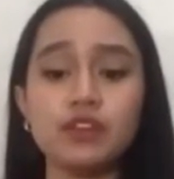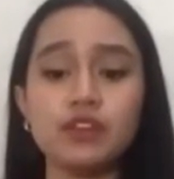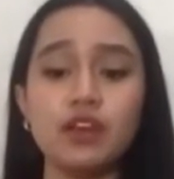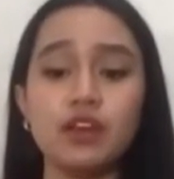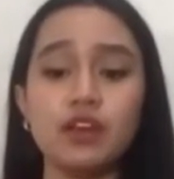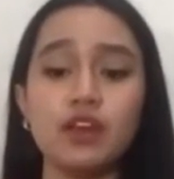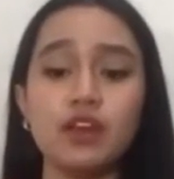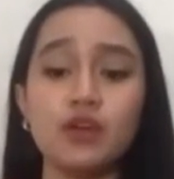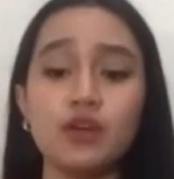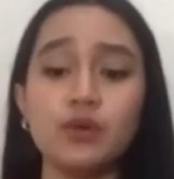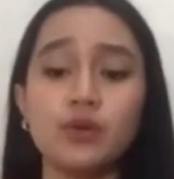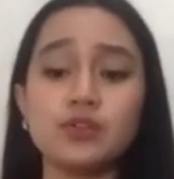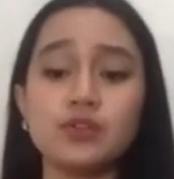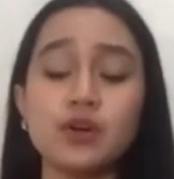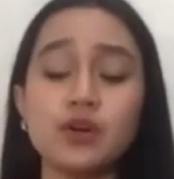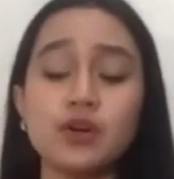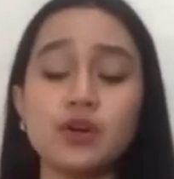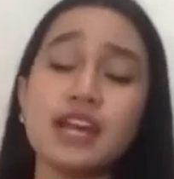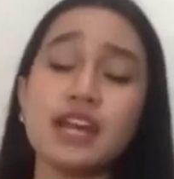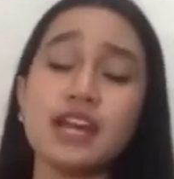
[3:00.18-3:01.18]
who don't
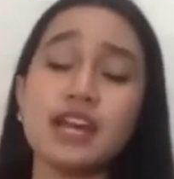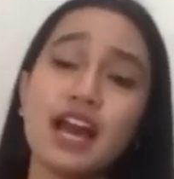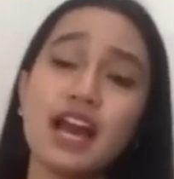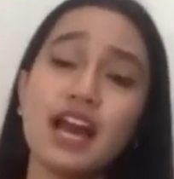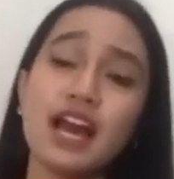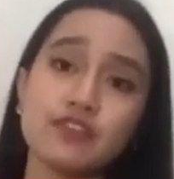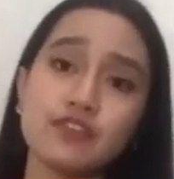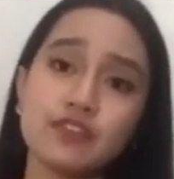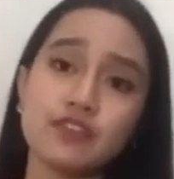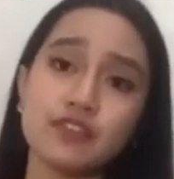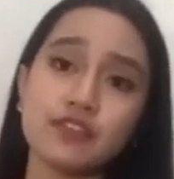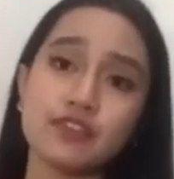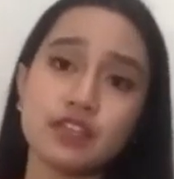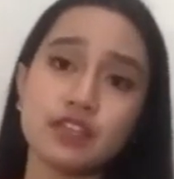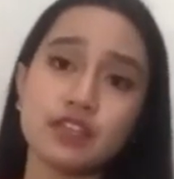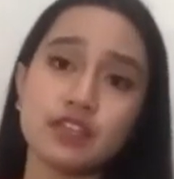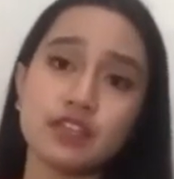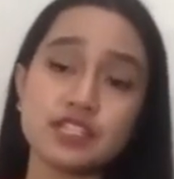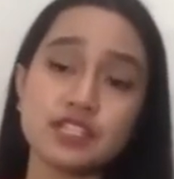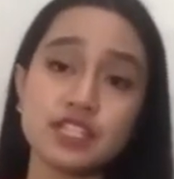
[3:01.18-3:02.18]
have
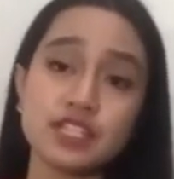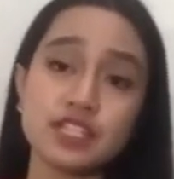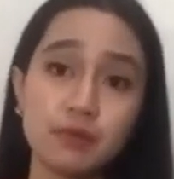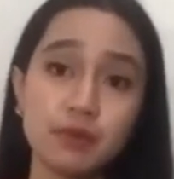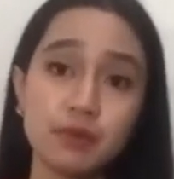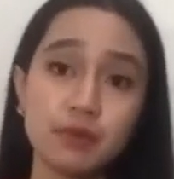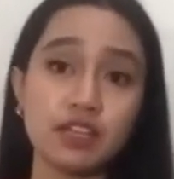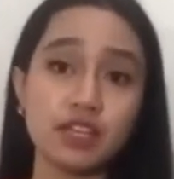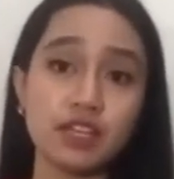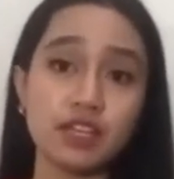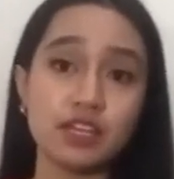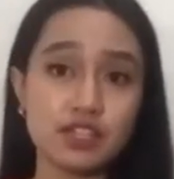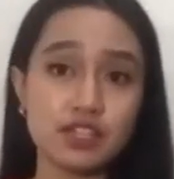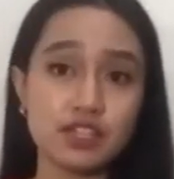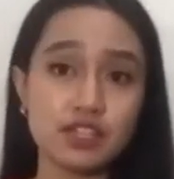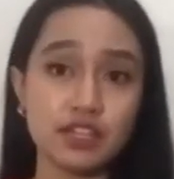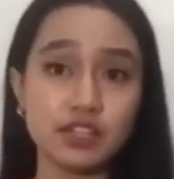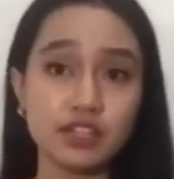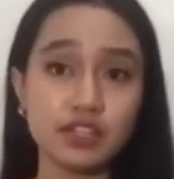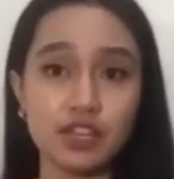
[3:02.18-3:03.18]
stable
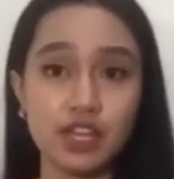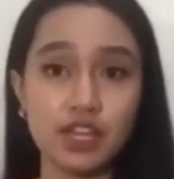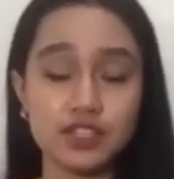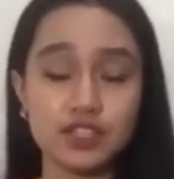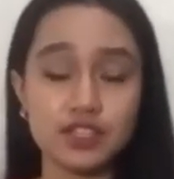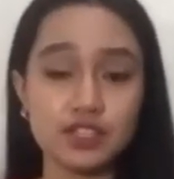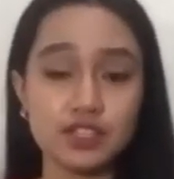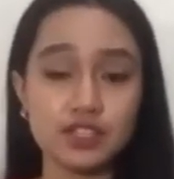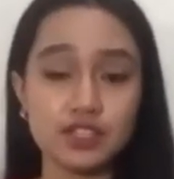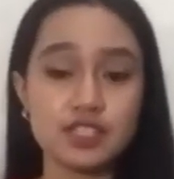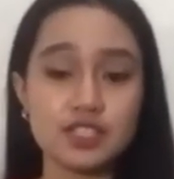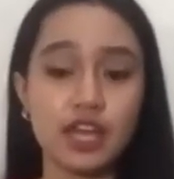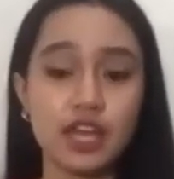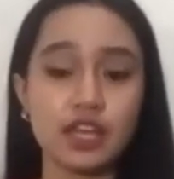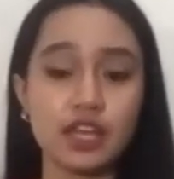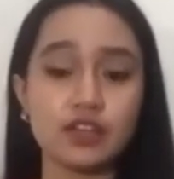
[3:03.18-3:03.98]
internet connections, and